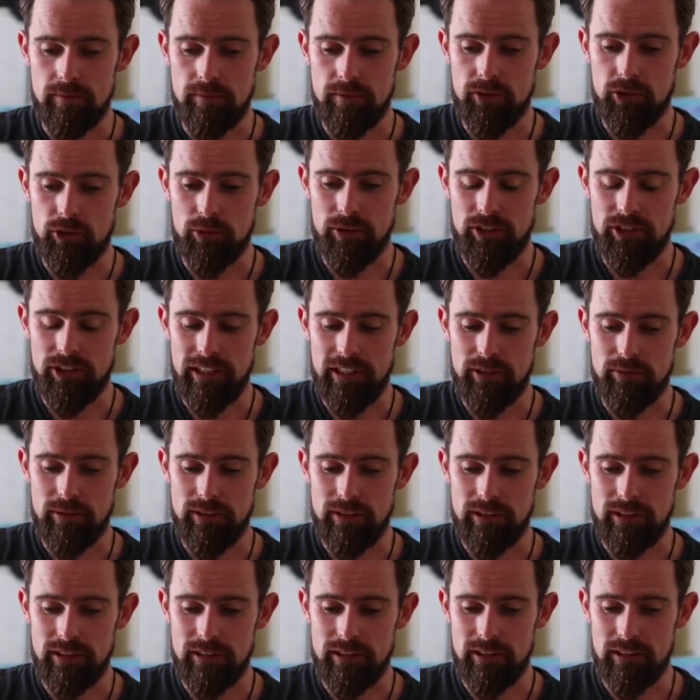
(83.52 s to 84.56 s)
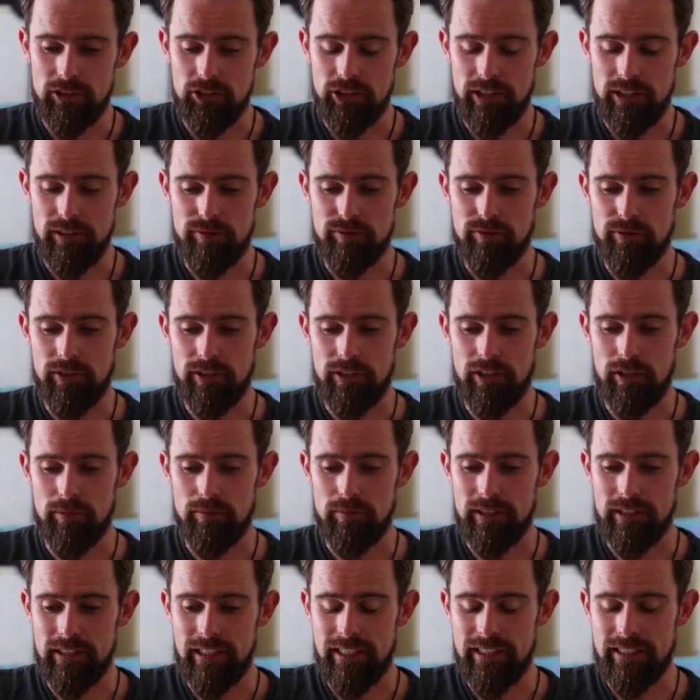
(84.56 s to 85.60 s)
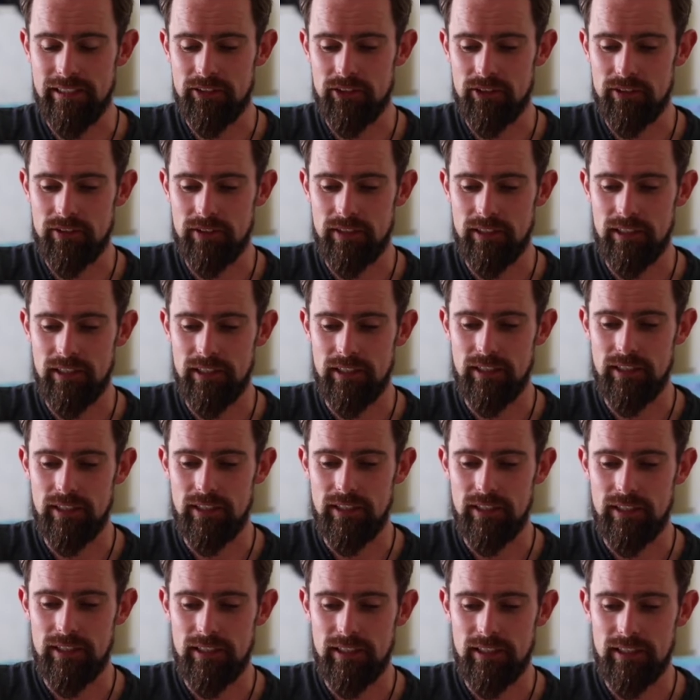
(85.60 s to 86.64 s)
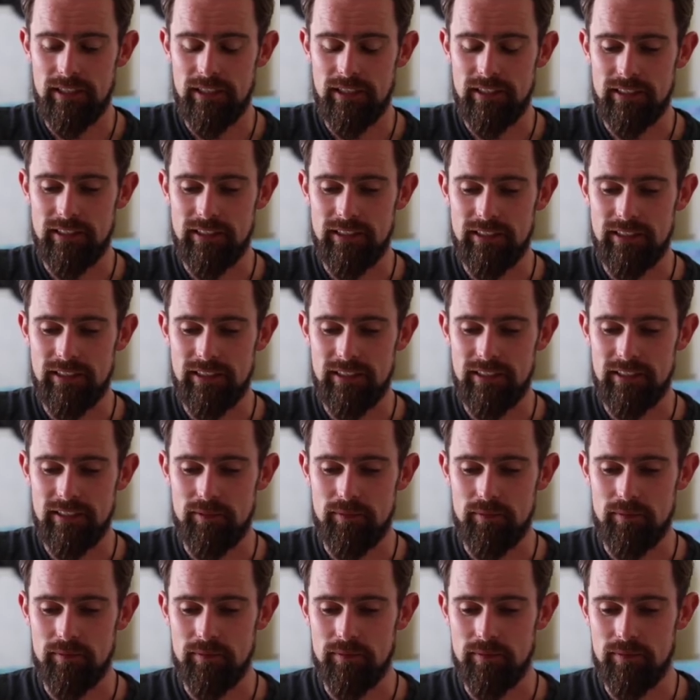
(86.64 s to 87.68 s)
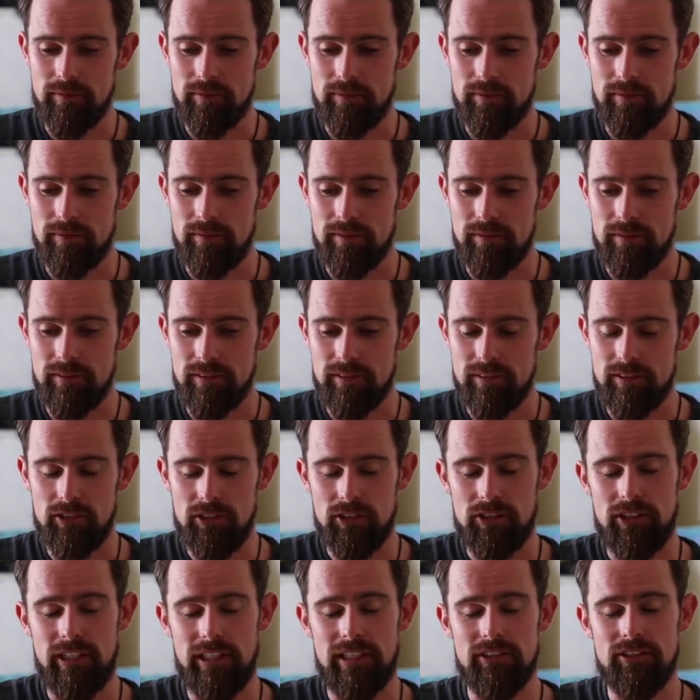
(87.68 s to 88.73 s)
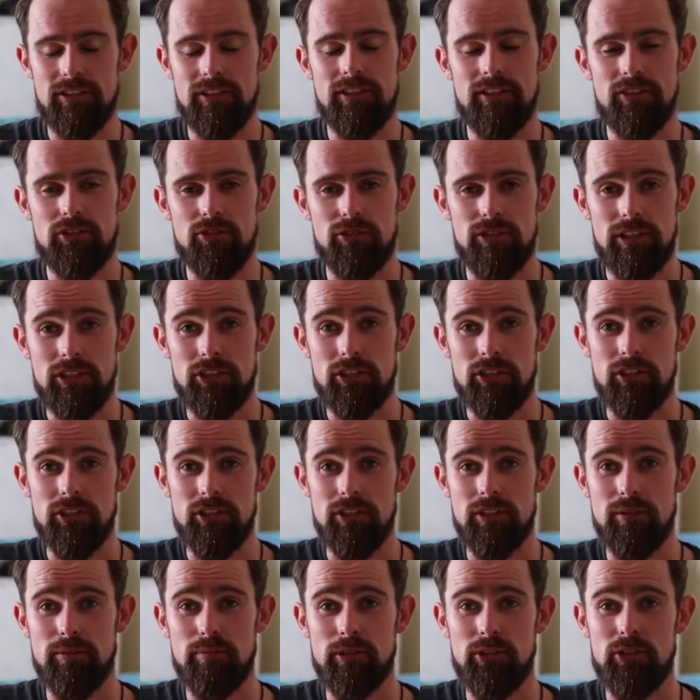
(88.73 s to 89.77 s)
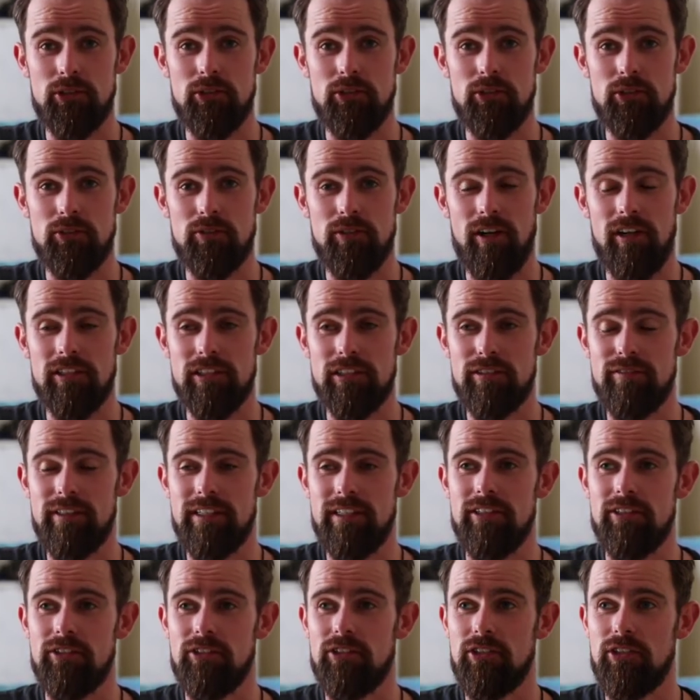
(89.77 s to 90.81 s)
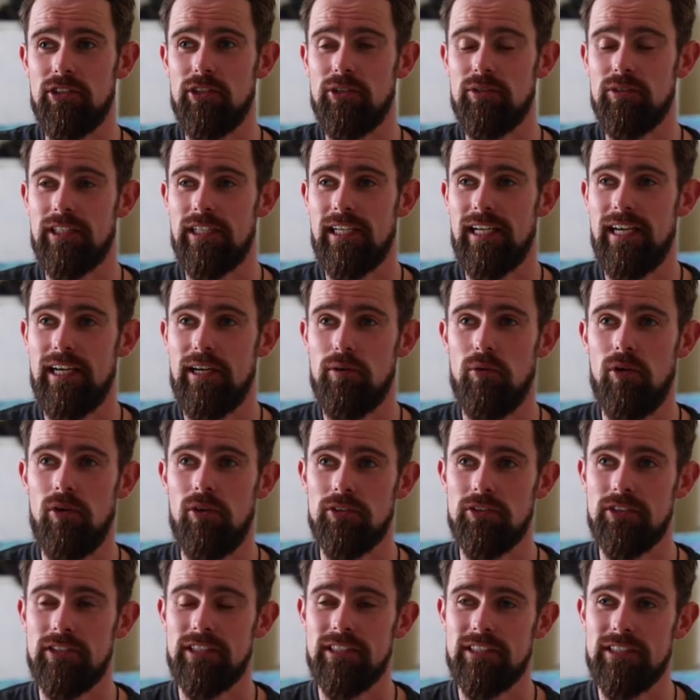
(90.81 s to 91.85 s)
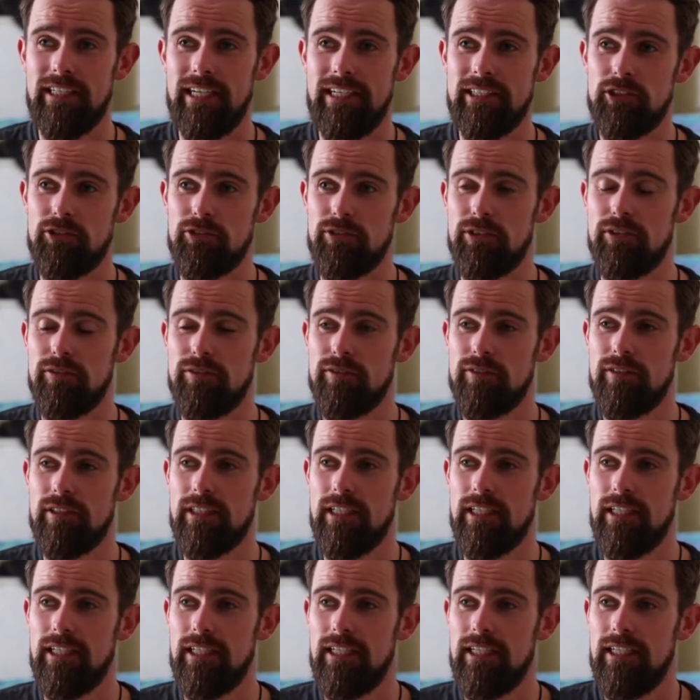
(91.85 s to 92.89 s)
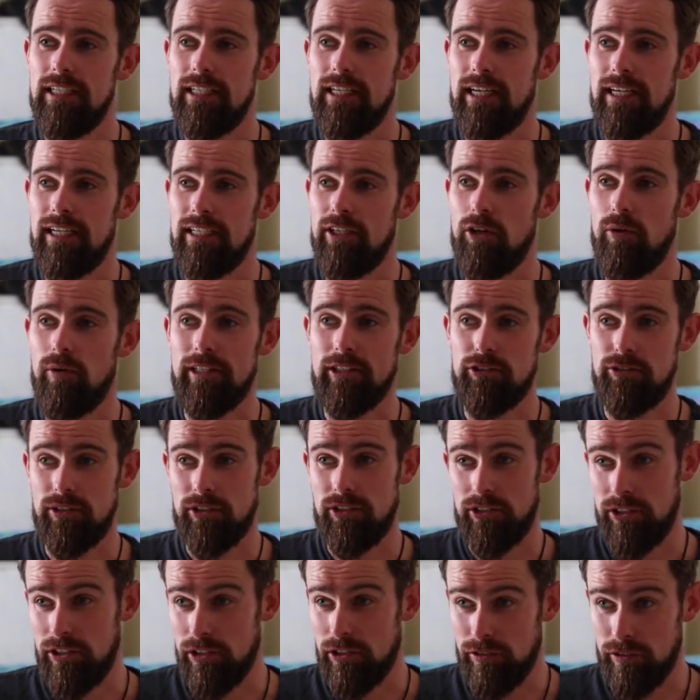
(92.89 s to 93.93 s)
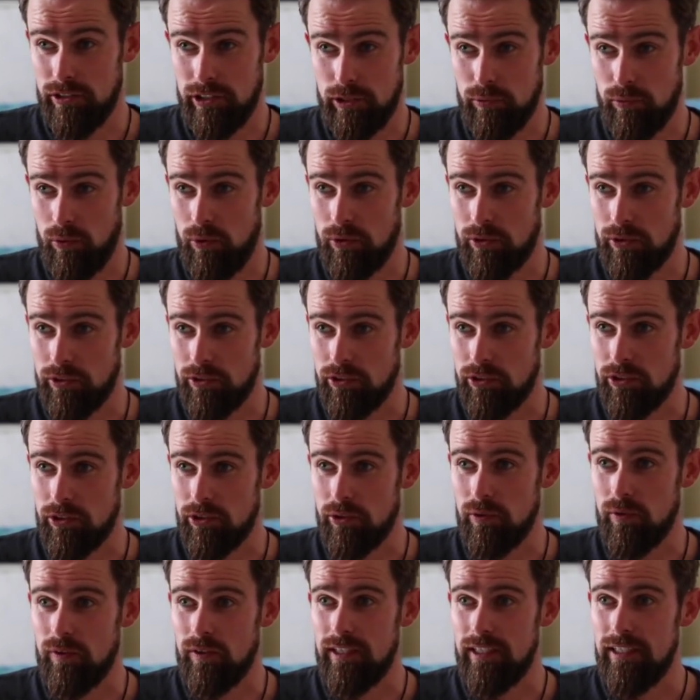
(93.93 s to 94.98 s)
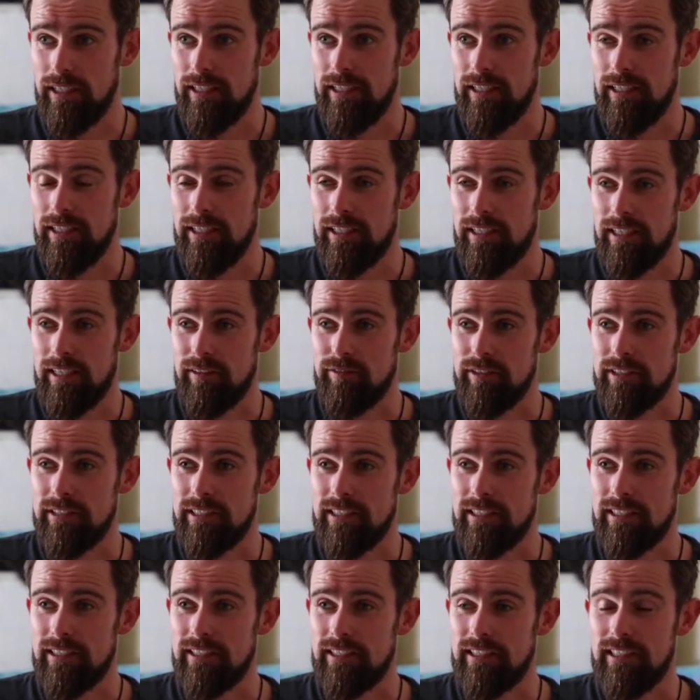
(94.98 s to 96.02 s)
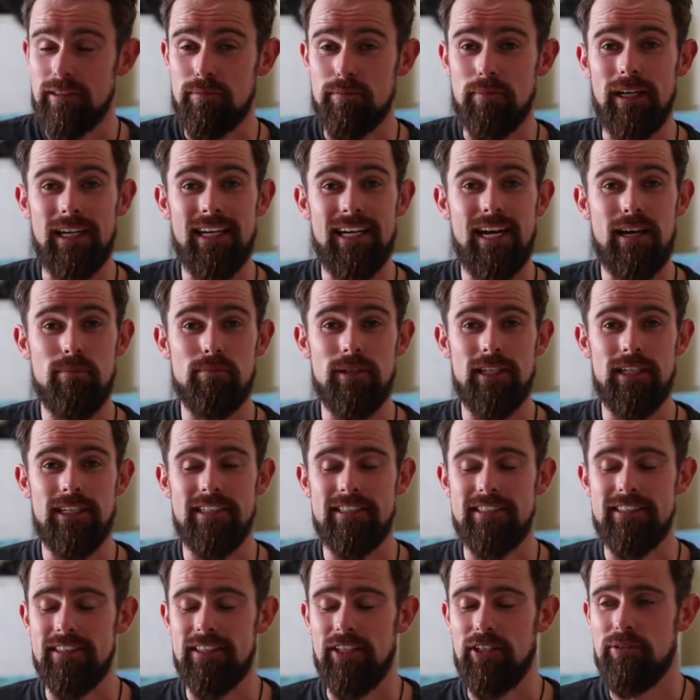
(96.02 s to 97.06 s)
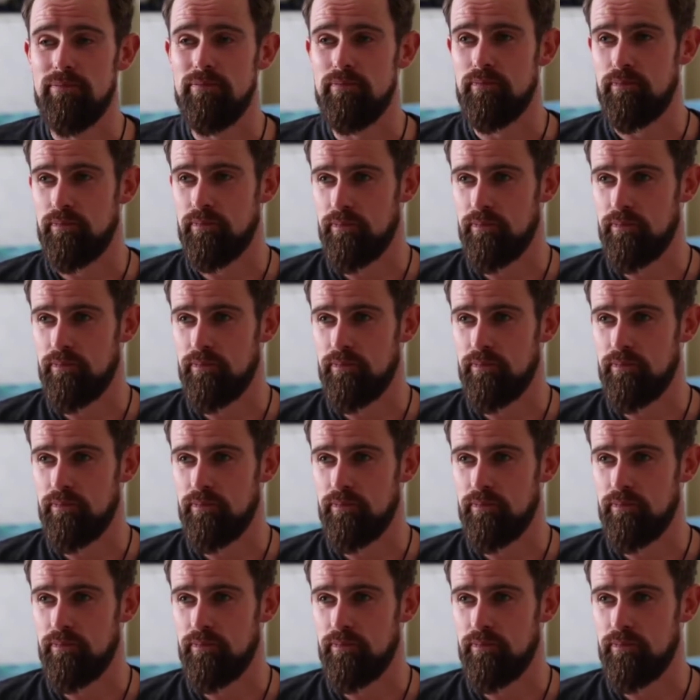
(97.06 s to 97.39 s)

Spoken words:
So we stayed with the chief for a couple of days, and she stays in these traditional Basotho rondavels, you know, the clay walls and the thatch roof, and no electricity or running water, so everything lit by lamplight, you know,